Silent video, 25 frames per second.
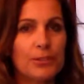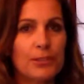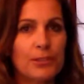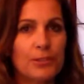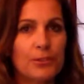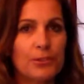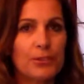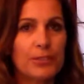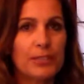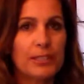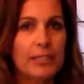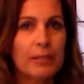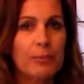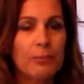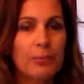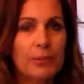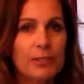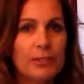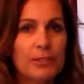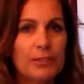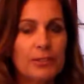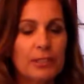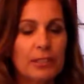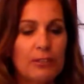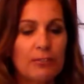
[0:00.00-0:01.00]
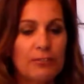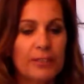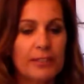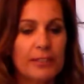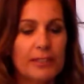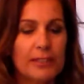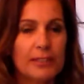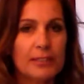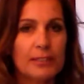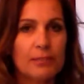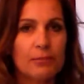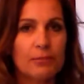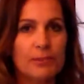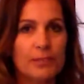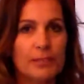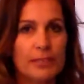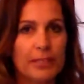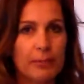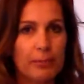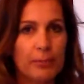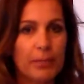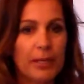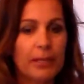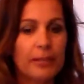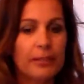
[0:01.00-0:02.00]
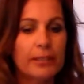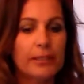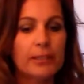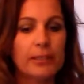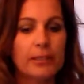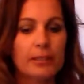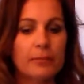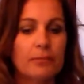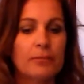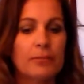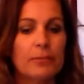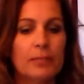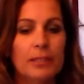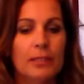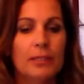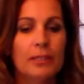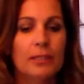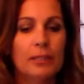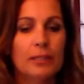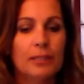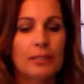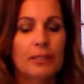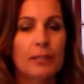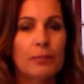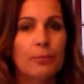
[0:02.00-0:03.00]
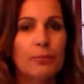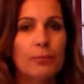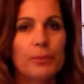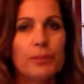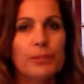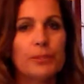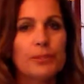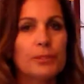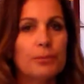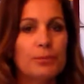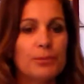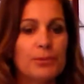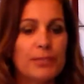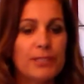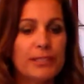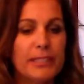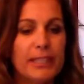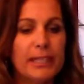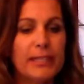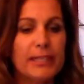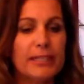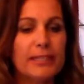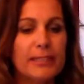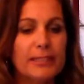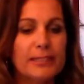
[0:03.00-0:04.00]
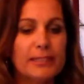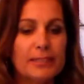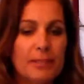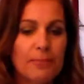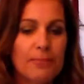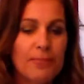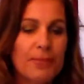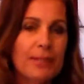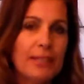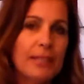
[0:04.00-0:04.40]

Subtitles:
and she got pissed off at us and was pounding on Bill's Mercedes.